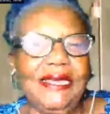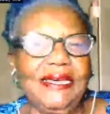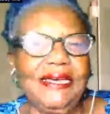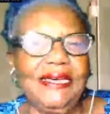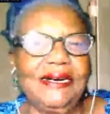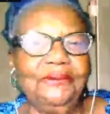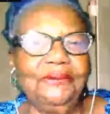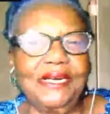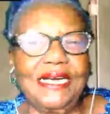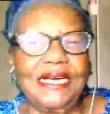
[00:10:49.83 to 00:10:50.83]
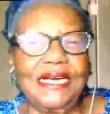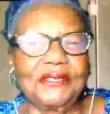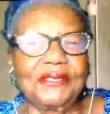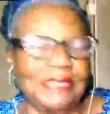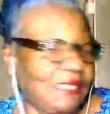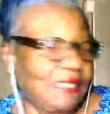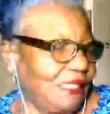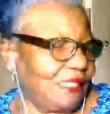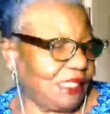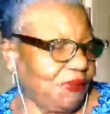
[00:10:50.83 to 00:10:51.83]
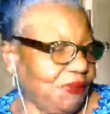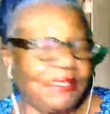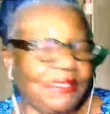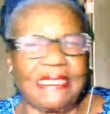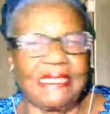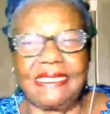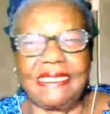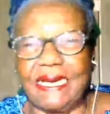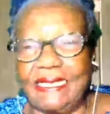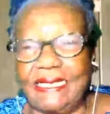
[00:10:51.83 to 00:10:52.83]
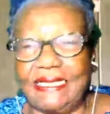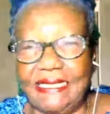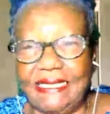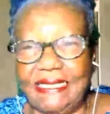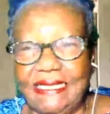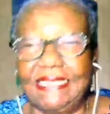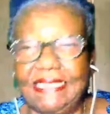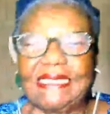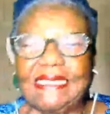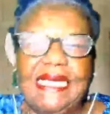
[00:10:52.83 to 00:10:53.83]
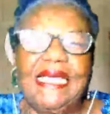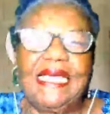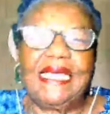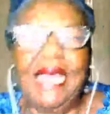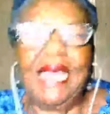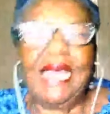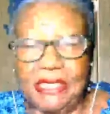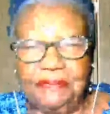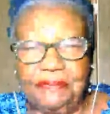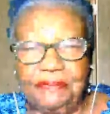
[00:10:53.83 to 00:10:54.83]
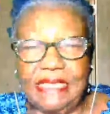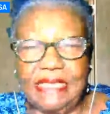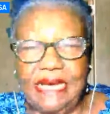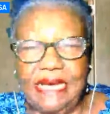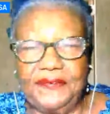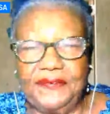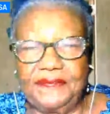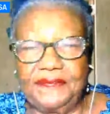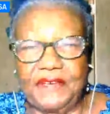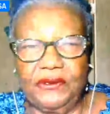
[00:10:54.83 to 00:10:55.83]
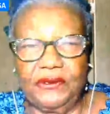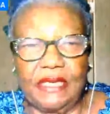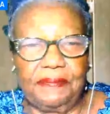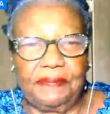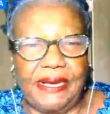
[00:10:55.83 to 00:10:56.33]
what I'm going to do tonight is I want to make the advert about